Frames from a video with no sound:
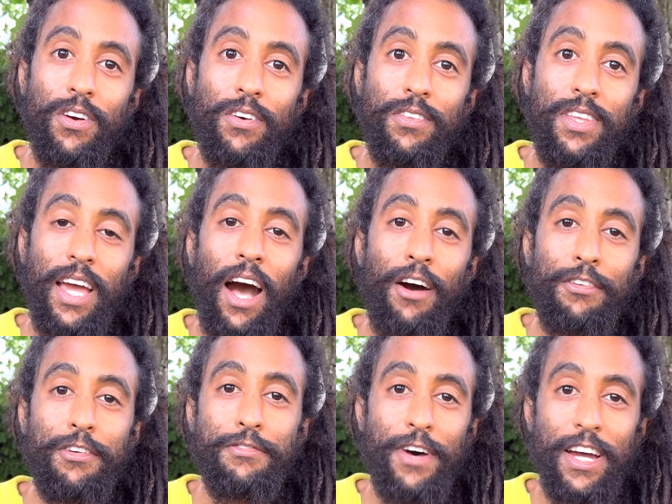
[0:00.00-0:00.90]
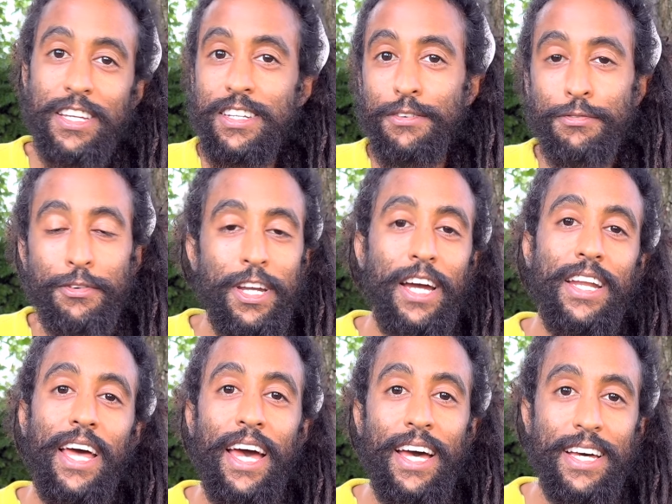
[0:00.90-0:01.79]
the health effects that
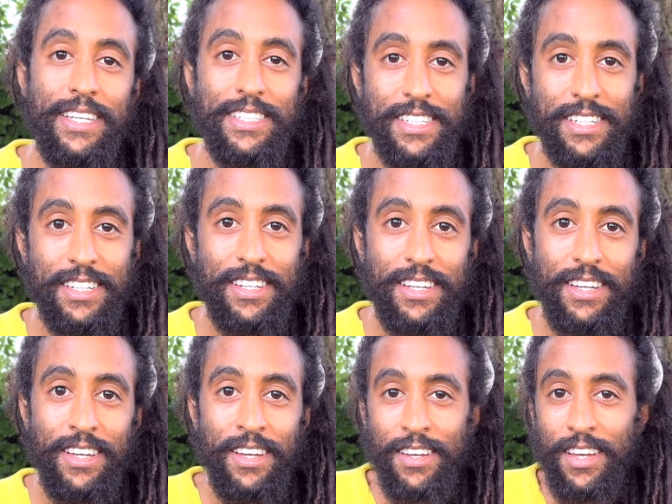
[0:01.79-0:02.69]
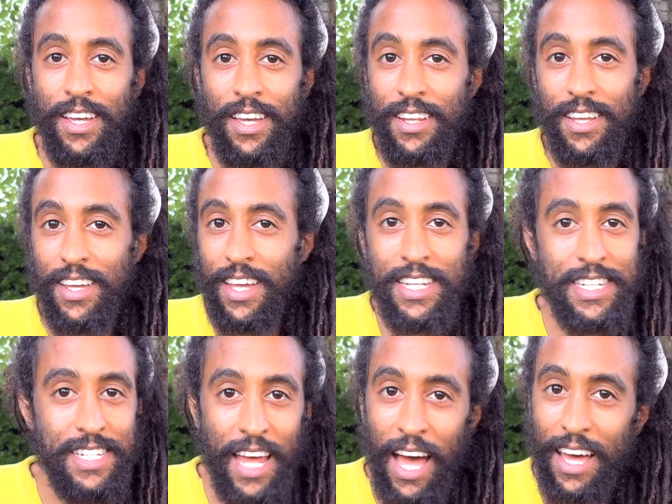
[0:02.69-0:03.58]
Freon has.
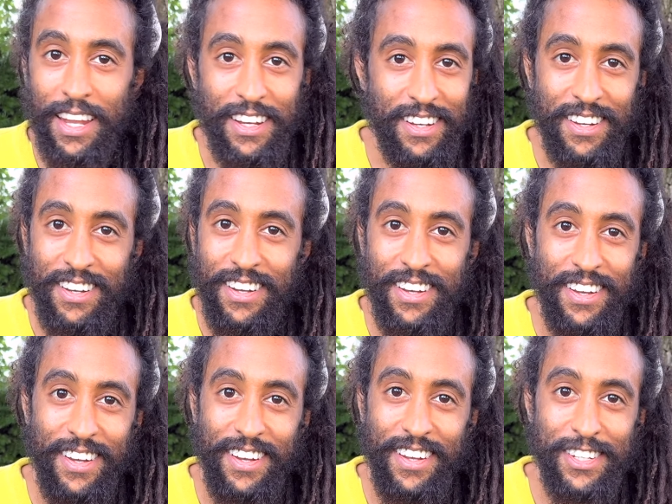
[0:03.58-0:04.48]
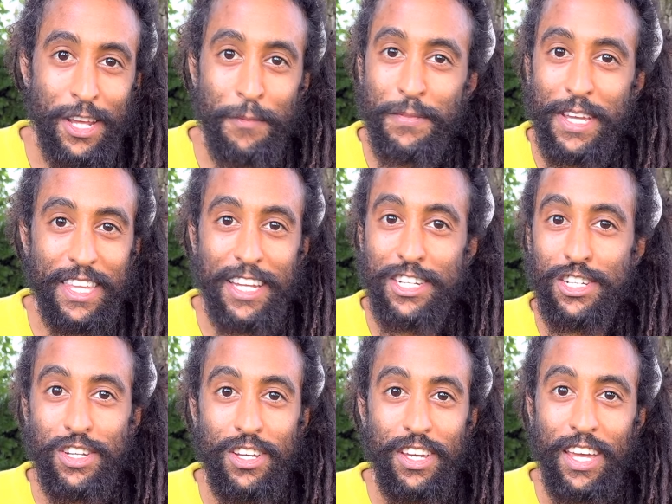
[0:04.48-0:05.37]
It's not something
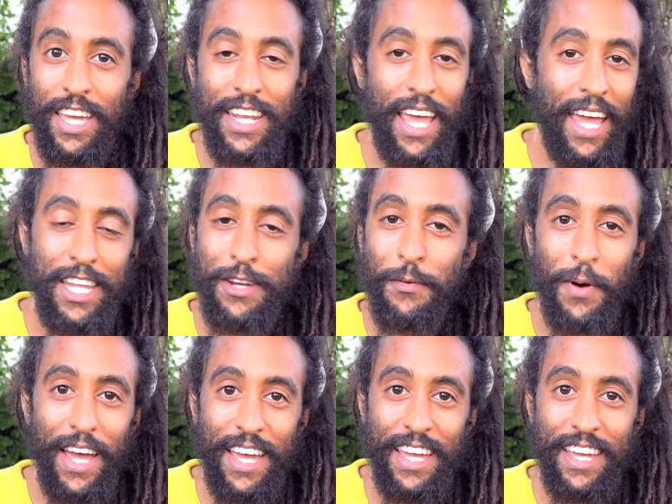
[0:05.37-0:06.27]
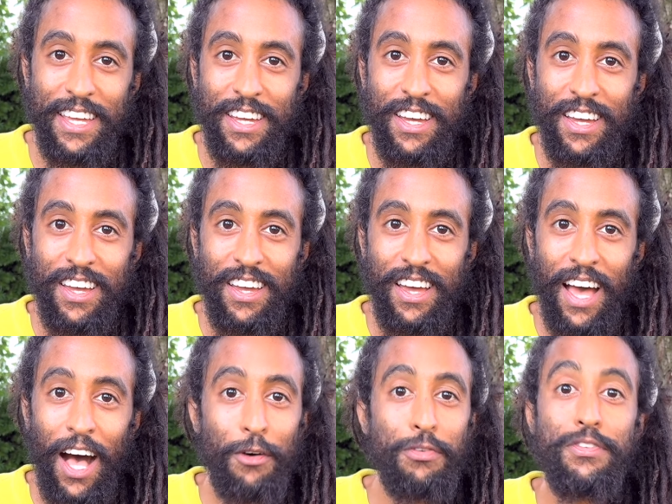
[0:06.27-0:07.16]
that's in any way
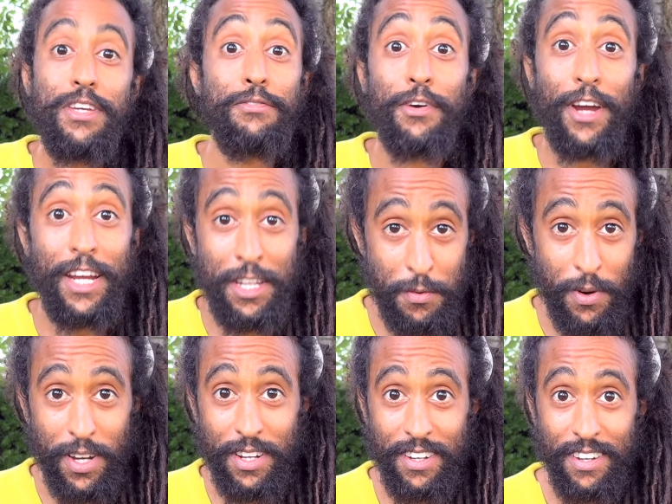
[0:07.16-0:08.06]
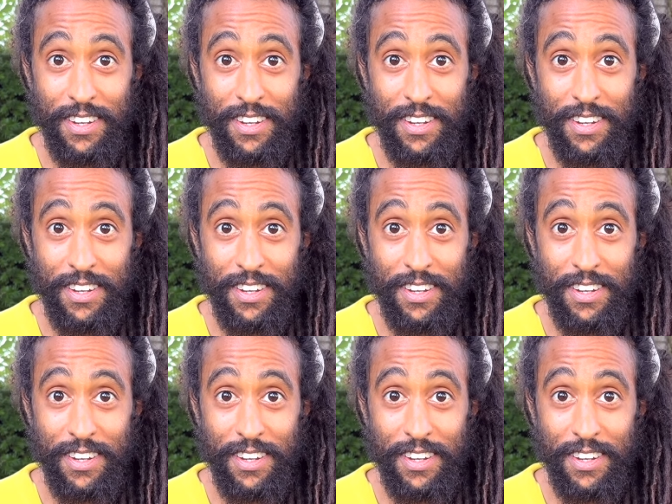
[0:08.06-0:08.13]
healthy for anyone.